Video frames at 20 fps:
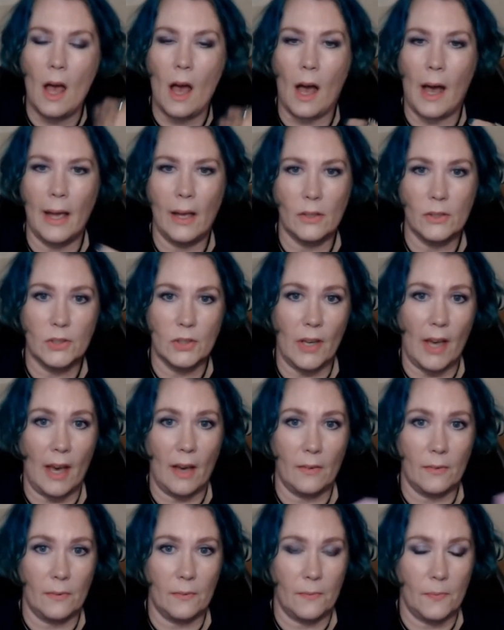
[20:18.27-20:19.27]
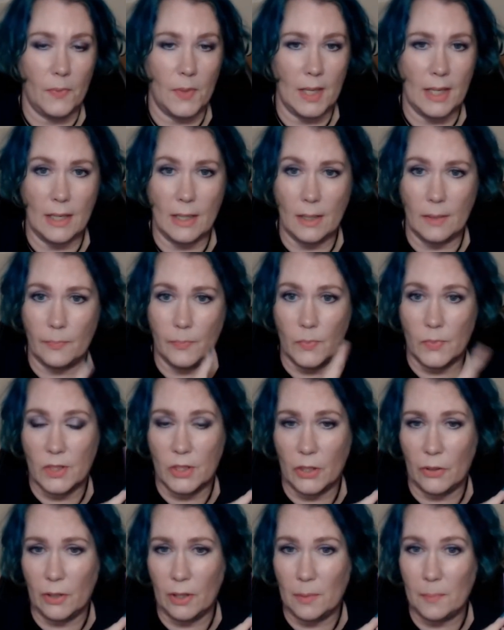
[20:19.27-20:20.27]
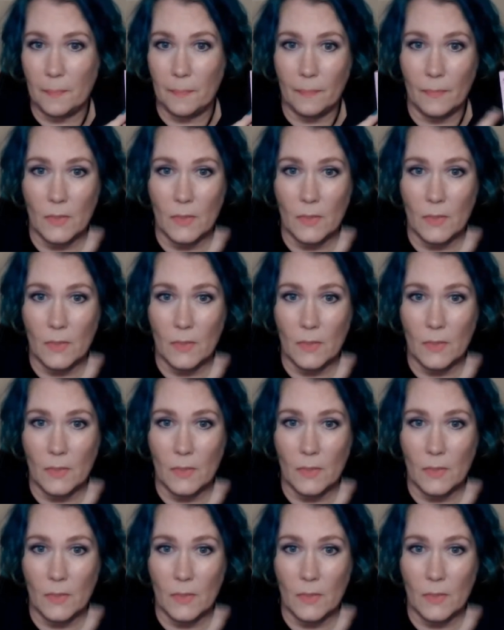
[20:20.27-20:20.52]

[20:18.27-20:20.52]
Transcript: I also have the serum,